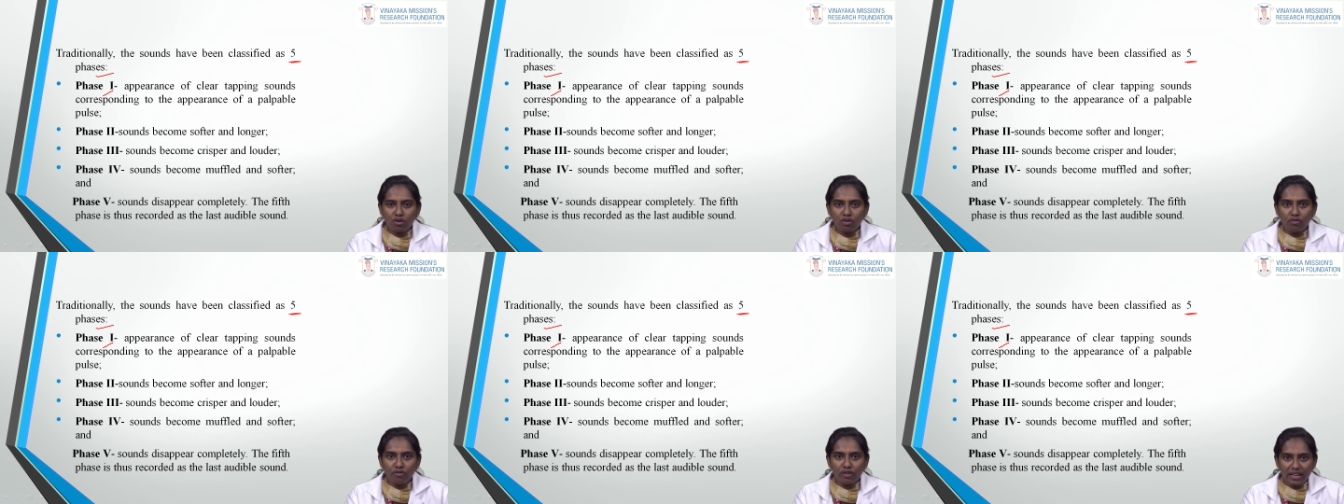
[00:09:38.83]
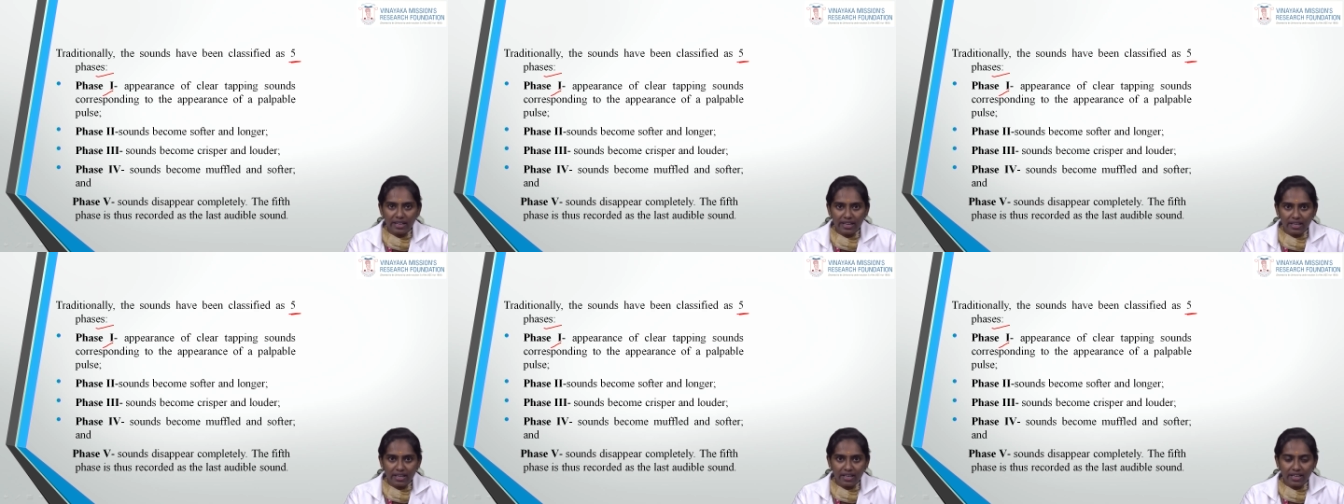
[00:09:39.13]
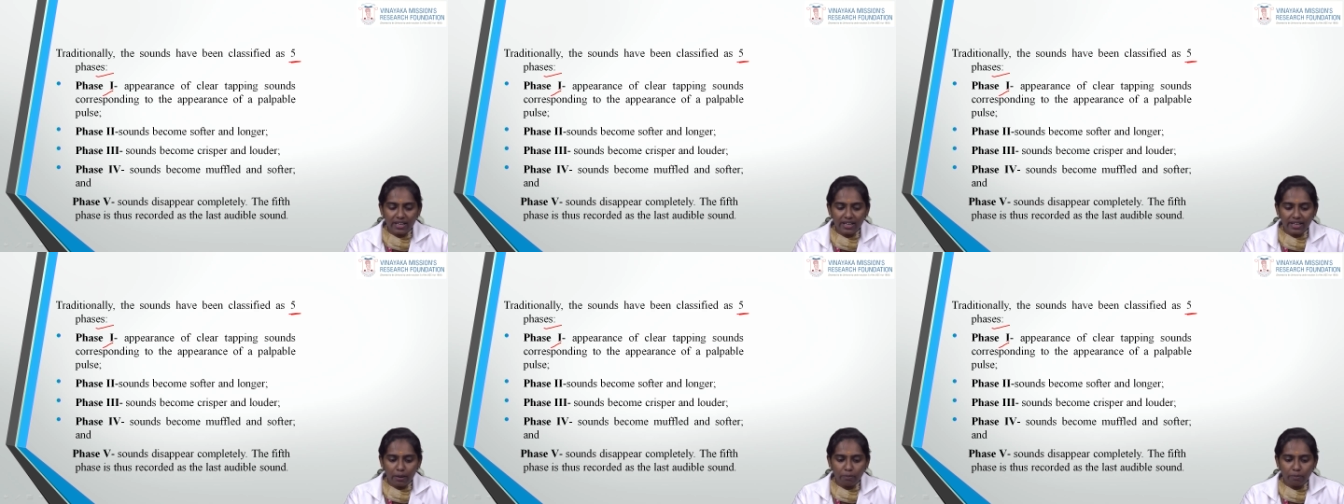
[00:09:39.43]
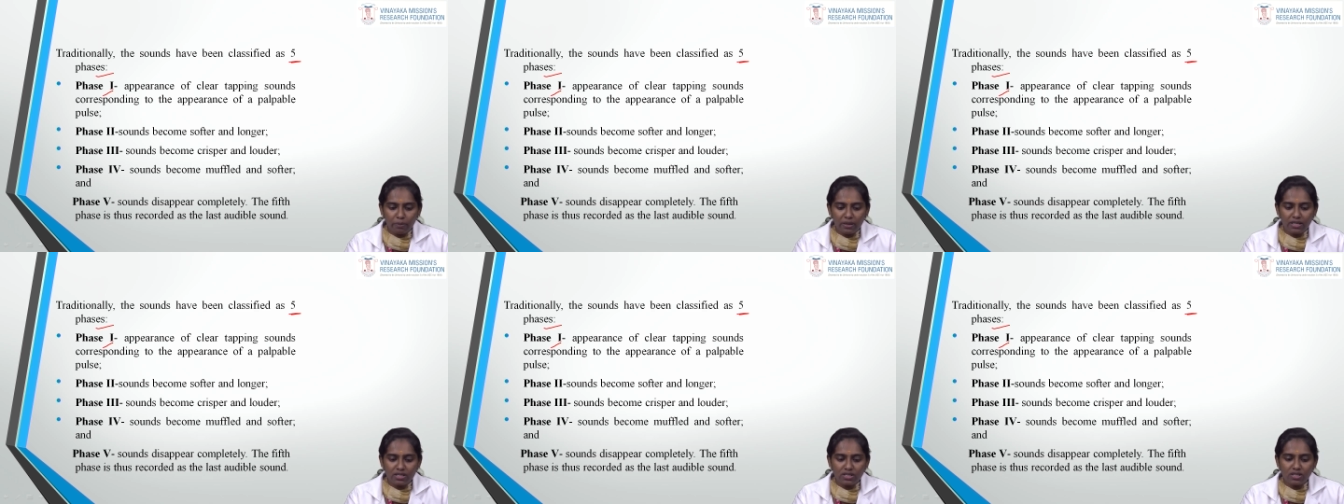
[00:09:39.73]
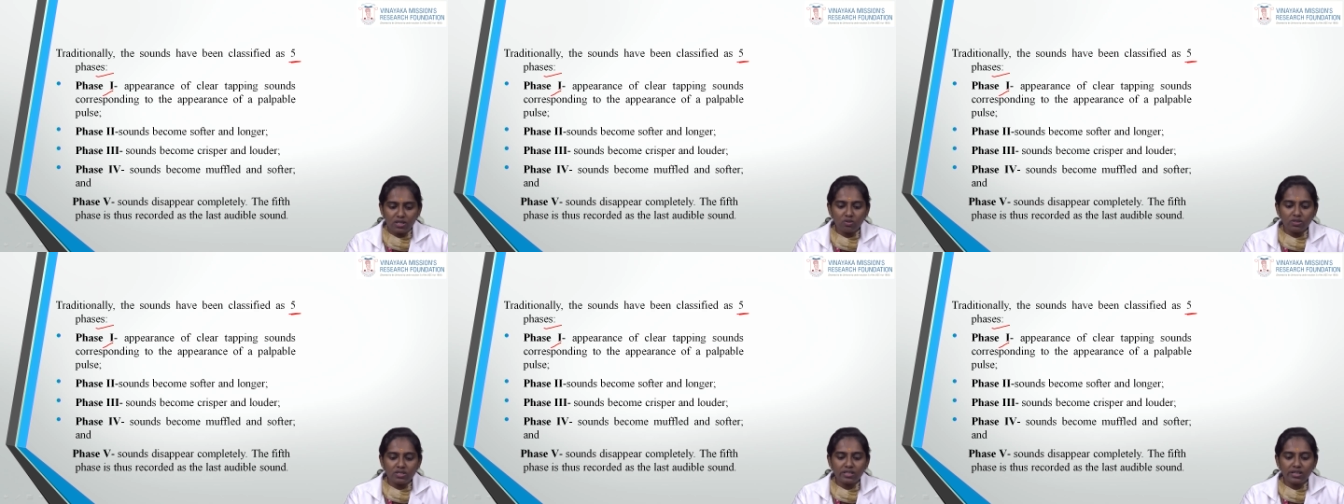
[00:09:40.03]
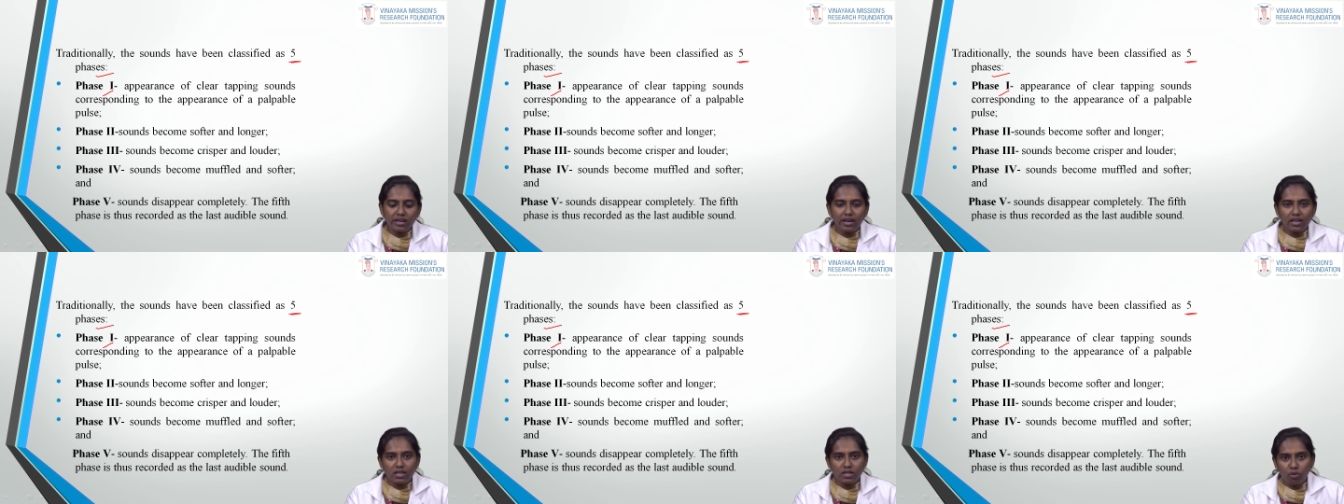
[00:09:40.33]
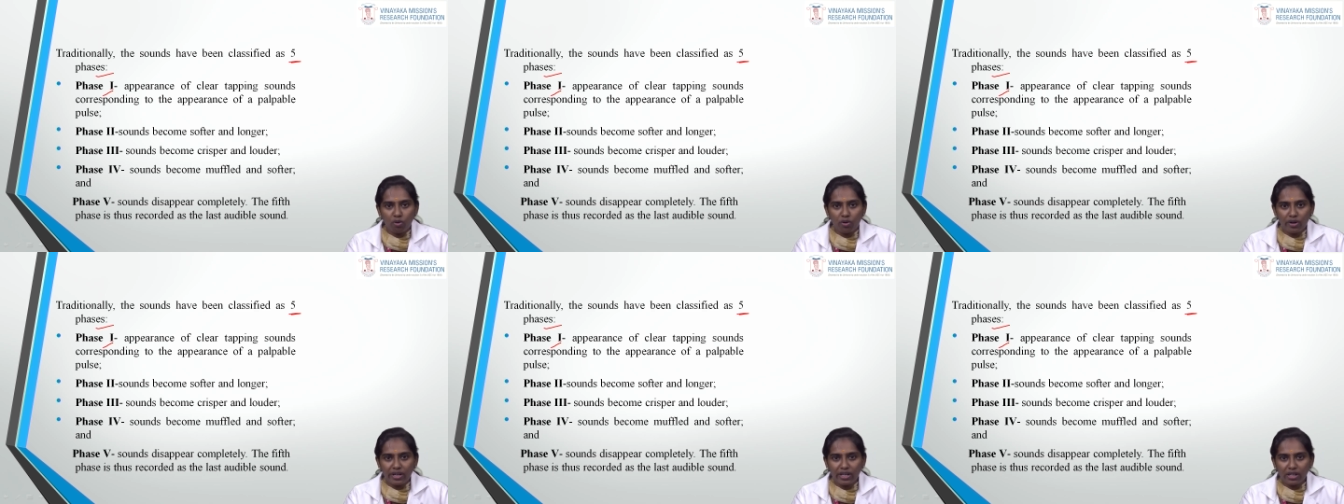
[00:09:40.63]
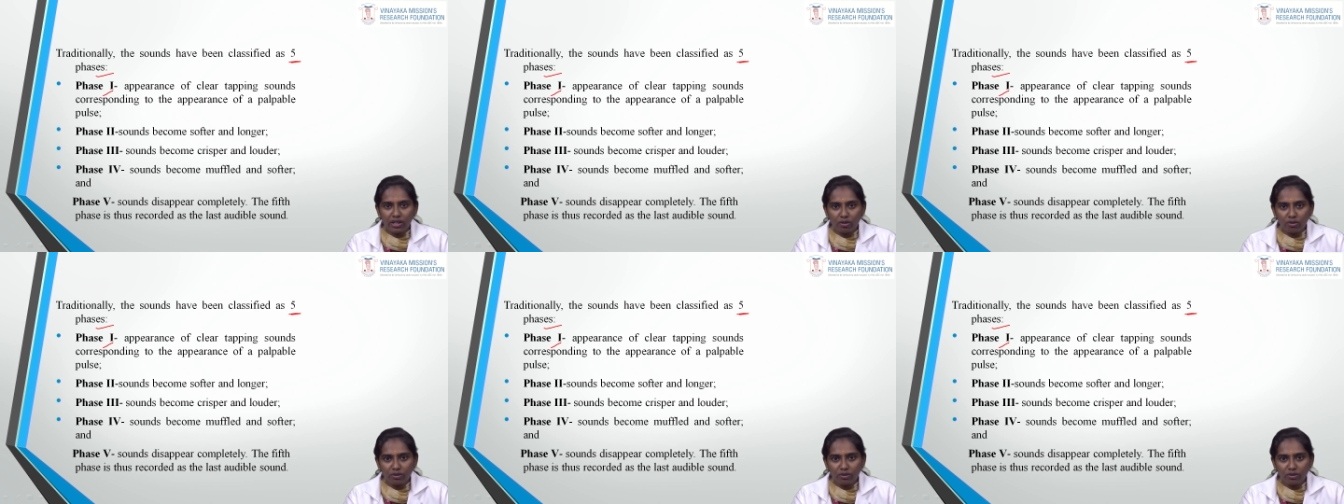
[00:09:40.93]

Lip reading: of clear tapping sounds corresponding